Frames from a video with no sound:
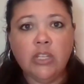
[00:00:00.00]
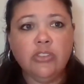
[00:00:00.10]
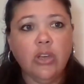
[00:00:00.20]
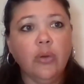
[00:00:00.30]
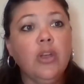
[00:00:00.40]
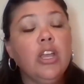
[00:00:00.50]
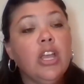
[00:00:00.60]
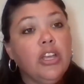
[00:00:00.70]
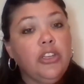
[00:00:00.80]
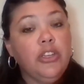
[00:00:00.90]
So
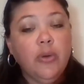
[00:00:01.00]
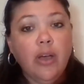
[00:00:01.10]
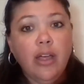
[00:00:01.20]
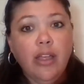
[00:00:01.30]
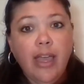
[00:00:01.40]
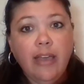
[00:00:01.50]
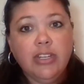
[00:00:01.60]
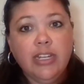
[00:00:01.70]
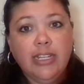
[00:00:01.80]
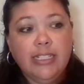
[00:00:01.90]
you all have a
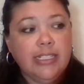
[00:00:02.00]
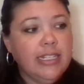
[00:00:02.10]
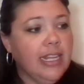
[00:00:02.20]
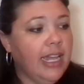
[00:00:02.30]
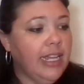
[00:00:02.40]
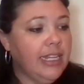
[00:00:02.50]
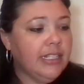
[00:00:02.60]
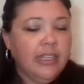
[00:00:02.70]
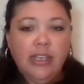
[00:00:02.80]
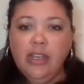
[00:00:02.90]
nice night.
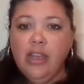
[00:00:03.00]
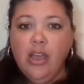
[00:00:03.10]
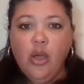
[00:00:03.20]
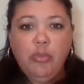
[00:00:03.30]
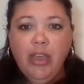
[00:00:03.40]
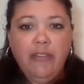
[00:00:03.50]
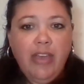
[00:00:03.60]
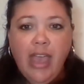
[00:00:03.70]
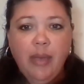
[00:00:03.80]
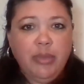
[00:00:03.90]
Hope you have a
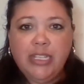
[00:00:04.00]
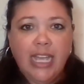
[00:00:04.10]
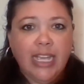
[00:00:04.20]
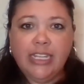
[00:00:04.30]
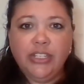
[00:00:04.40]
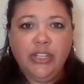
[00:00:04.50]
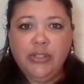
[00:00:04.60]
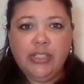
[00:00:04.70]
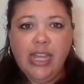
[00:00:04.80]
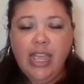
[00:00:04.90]
happy Techie
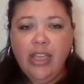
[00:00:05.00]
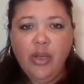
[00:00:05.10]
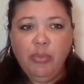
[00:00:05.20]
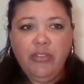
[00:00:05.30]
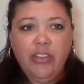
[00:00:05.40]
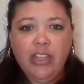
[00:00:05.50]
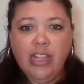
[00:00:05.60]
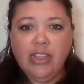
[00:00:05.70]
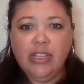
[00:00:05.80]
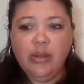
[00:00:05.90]
Tuesday. Hope you feel
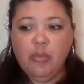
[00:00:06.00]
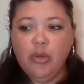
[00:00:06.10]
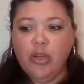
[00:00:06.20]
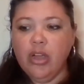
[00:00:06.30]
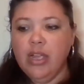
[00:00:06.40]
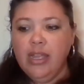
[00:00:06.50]
a little more